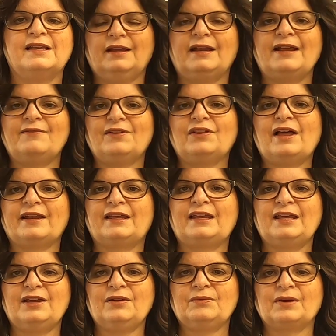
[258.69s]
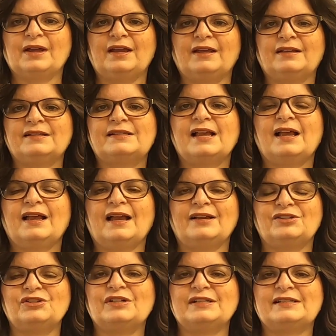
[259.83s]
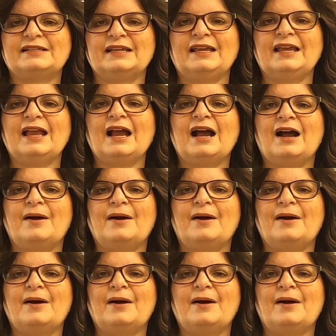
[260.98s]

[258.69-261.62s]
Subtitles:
And I have a lot of key rings, as you can see,